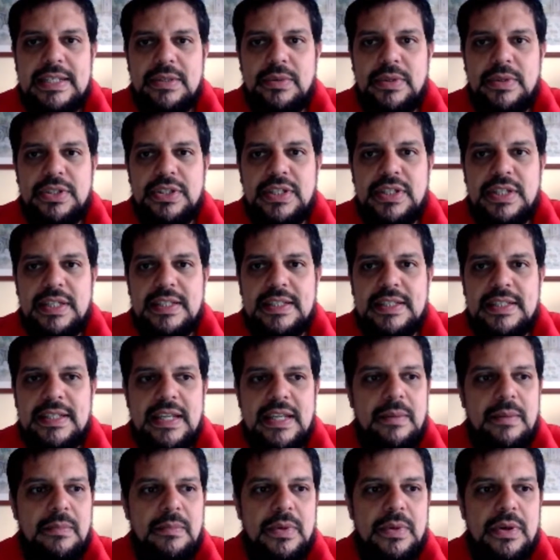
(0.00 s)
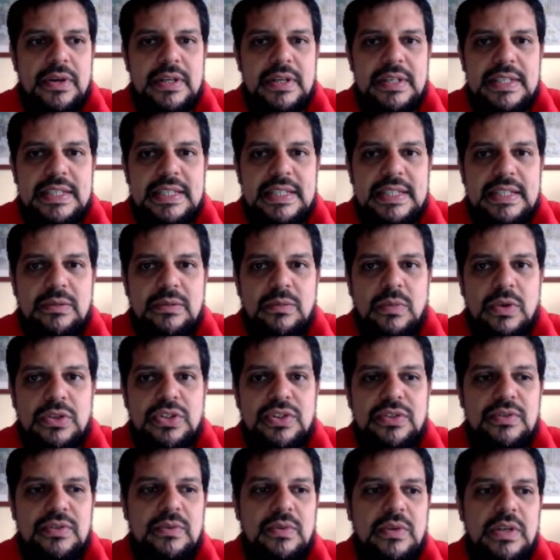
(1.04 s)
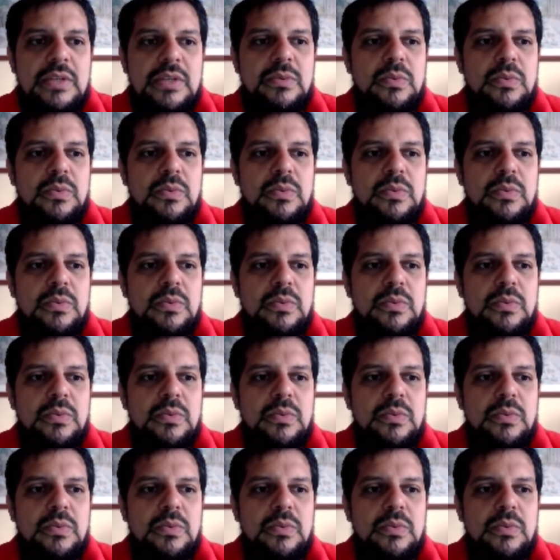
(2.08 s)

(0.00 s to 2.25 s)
which is it